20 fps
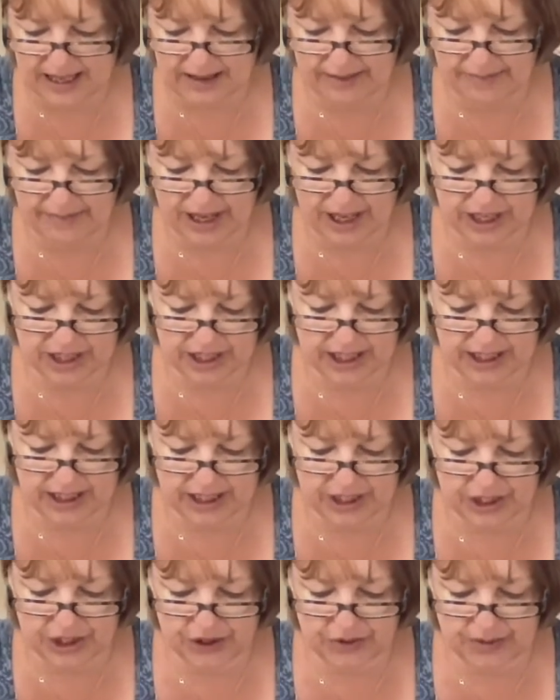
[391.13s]
matching the
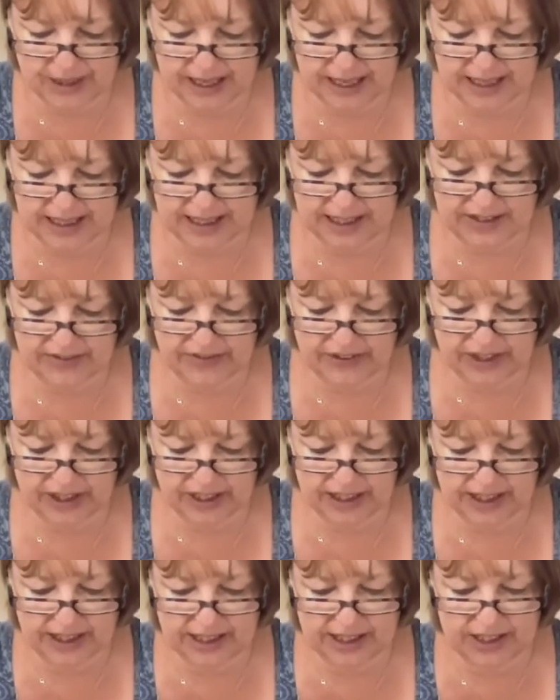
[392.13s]
two ends
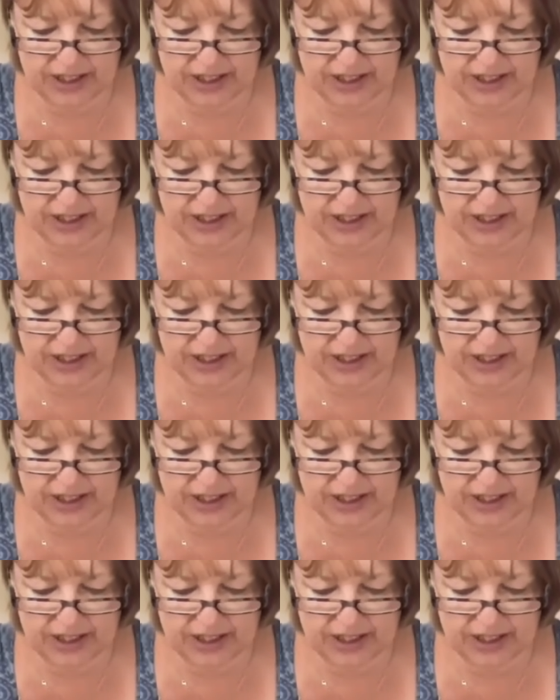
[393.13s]
first,